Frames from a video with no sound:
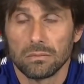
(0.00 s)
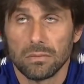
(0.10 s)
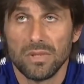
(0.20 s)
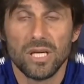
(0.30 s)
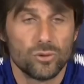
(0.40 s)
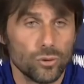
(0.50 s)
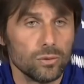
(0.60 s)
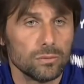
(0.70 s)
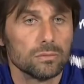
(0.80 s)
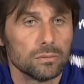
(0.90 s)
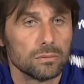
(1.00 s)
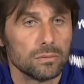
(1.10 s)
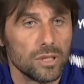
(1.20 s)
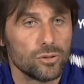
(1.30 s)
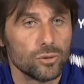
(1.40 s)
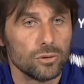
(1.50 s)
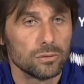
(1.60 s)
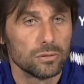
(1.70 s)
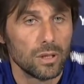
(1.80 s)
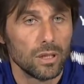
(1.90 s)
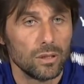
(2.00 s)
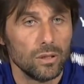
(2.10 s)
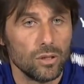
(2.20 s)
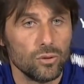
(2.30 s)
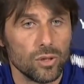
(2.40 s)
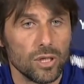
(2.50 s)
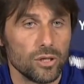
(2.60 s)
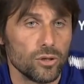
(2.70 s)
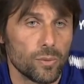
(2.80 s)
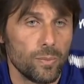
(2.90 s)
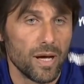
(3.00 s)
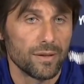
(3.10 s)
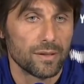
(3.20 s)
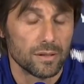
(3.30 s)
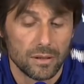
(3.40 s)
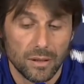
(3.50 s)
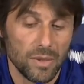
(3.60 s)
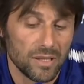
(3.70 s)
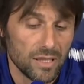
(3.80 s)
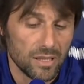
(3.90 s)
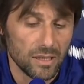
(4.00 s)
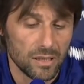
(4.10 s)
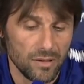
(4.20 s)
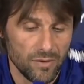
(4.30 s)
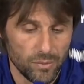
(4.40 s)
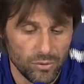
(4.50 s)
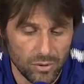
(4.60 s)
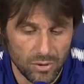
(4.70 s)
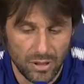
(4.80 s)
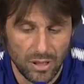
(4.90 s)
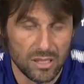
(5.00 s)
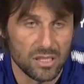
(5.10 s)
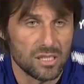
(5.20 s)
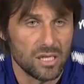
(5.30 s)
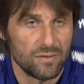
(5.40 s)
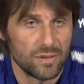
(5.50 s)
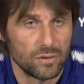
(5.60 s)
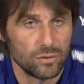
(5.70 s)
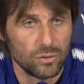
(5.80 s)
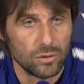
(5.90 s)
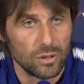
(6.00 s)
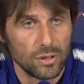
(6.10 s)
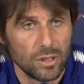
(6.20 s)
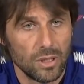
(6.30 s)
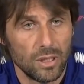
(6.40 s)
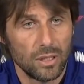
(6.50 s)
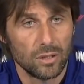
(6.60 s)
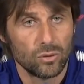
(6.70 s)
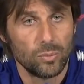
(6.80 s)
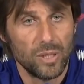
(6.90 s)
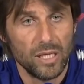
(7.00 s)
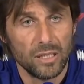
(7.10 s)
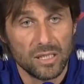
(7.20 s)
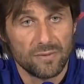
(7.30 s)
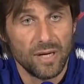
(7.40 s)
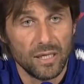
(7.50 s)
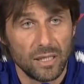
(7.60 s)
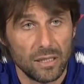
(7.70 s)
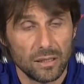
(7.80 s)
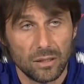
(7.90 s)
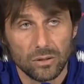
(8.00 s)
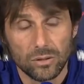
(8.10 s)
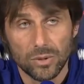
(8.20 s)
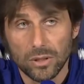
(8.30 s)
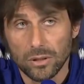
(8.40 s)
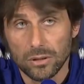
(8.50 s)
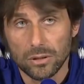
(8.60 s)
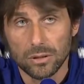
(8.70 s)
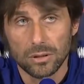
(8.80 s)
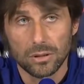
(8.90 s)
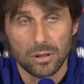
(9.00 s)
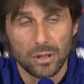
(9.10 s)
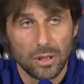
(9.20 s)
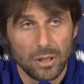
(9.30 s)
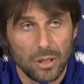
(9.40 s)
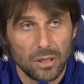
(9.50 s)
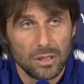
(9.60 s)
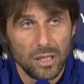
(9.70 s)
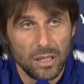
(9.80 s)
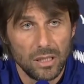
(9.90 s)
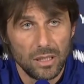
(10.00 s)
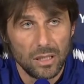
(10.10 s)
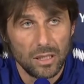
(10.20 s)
the draw during your path. But I think Liverpool has deserved to play this final also because they